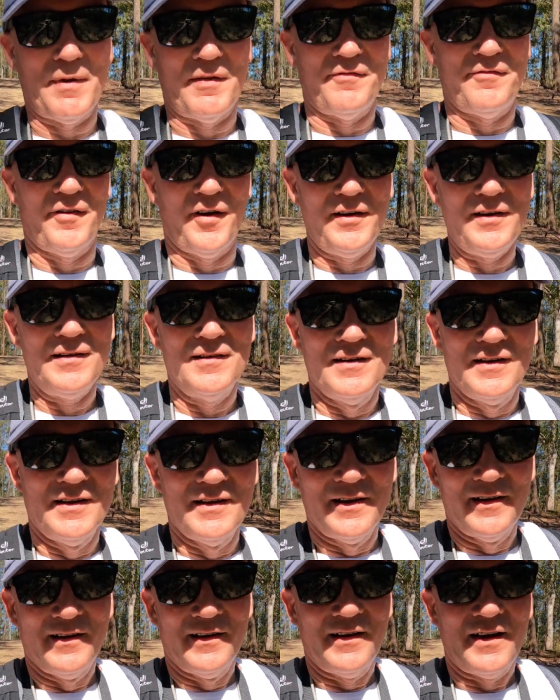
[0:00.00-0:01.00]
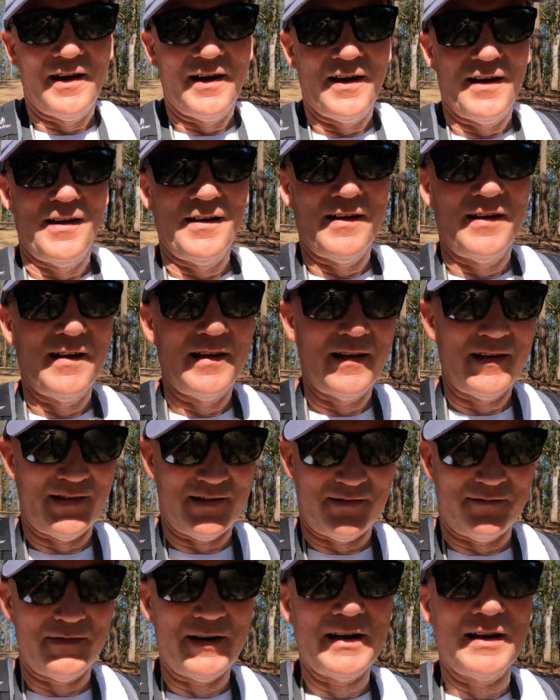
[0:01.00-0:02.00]
fun, I
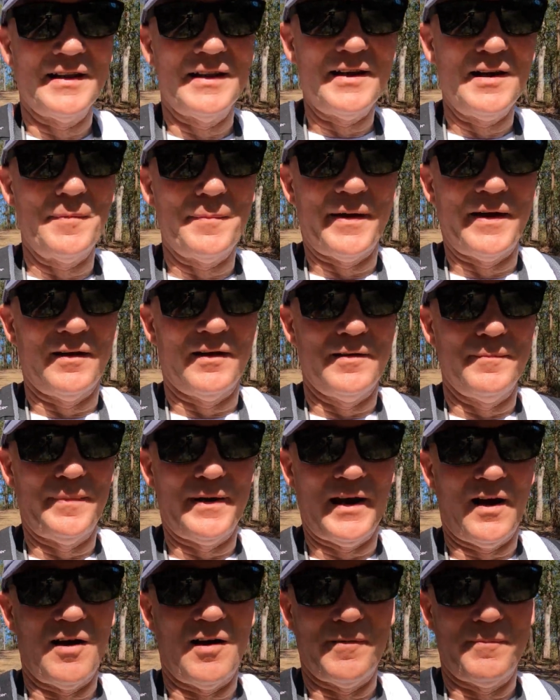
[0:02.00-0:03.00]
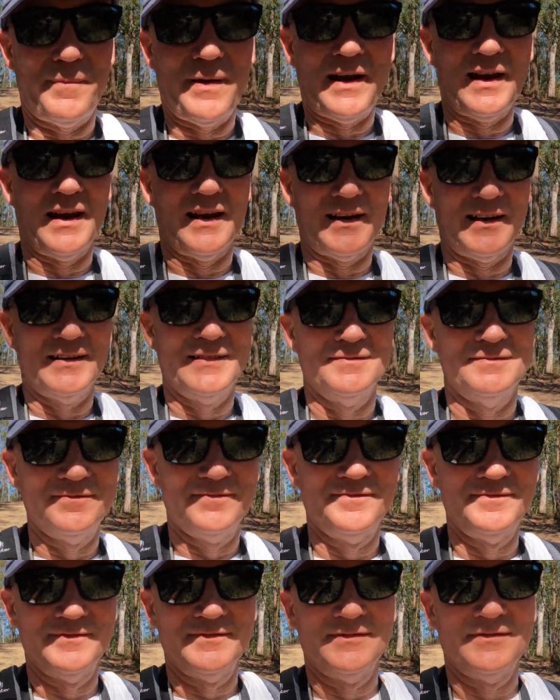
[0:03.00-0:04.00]
reckon the uphill would be hard pedalling.
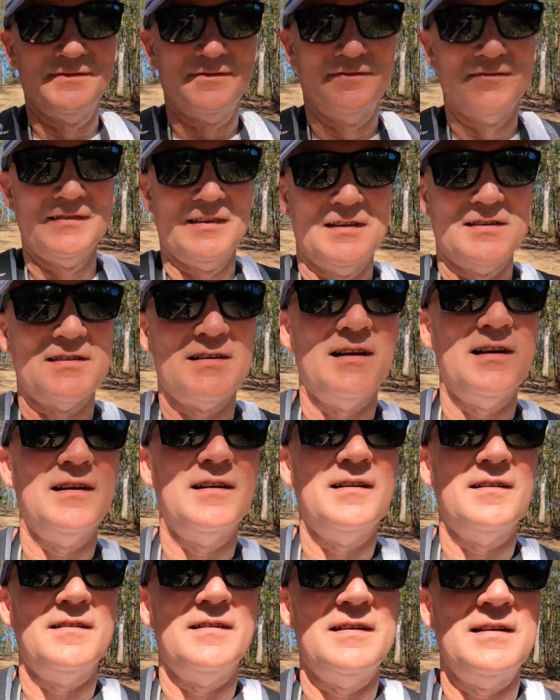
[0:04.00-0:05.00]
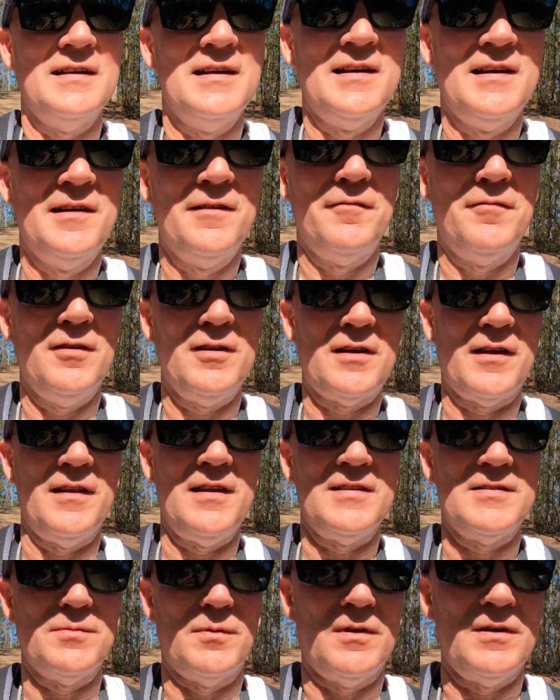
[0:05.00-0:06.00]
So if we look at
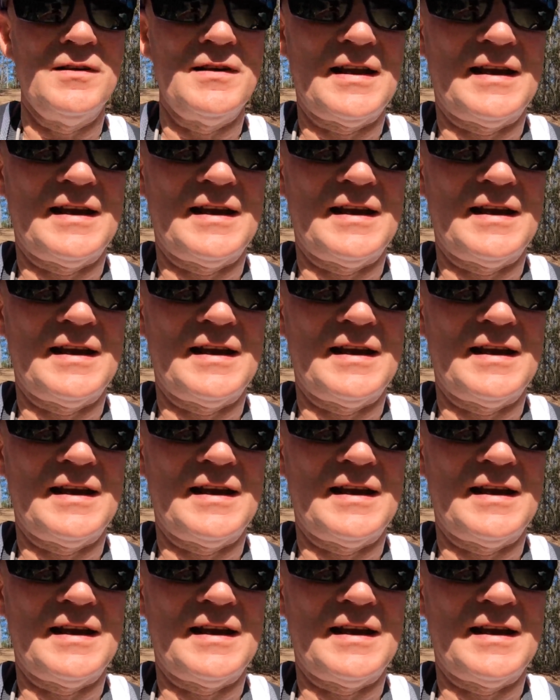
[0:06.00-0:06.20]
this one